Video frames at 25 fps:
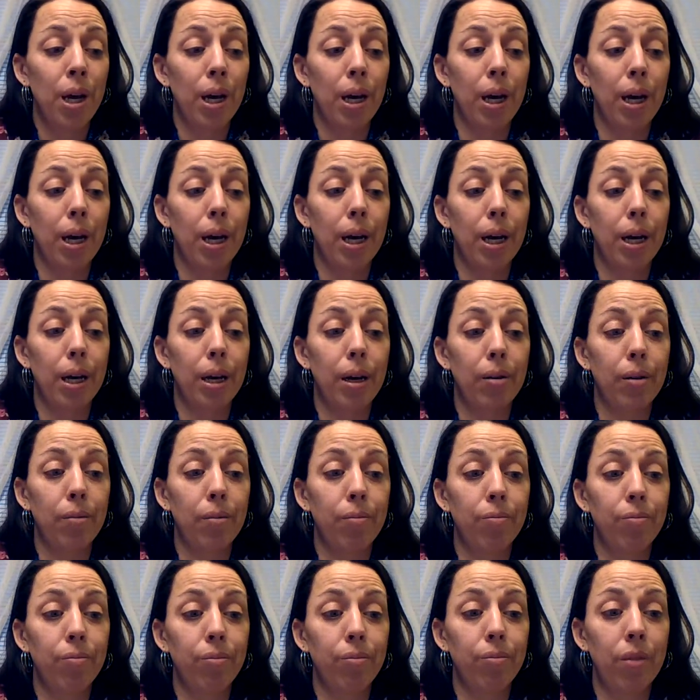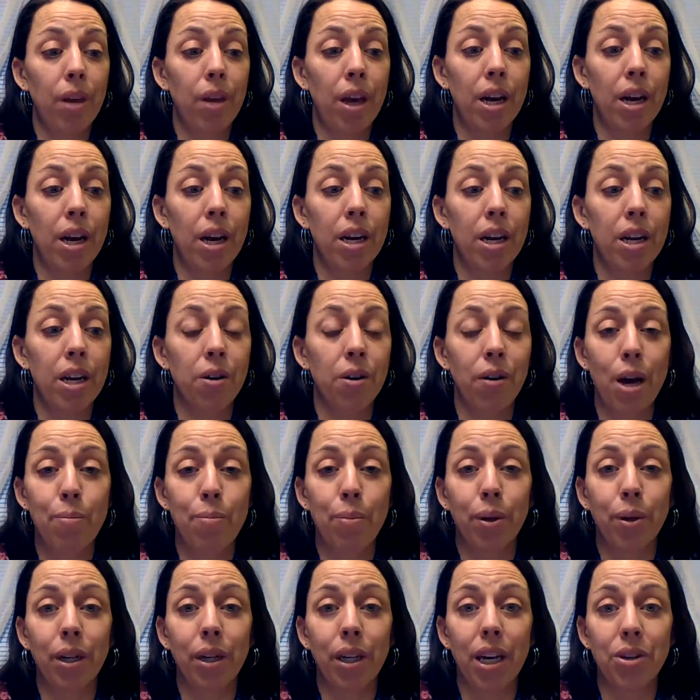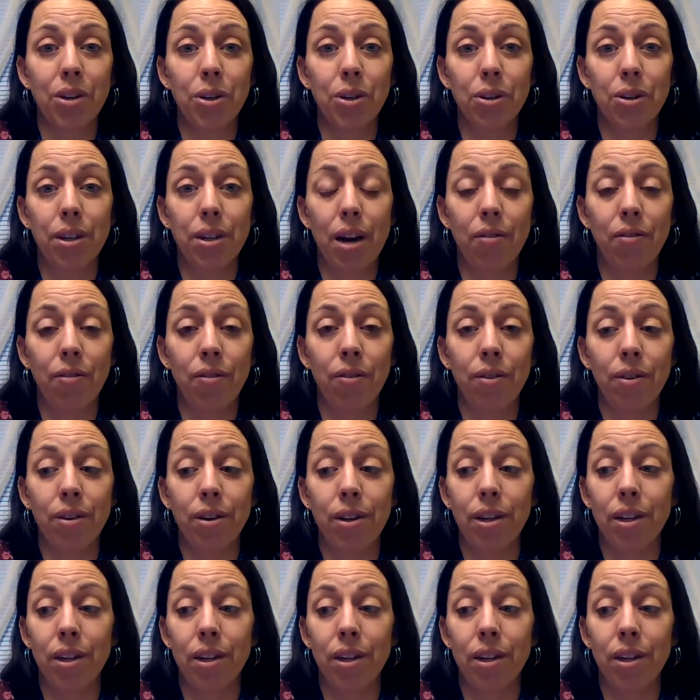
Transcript: and you're able to get your stuff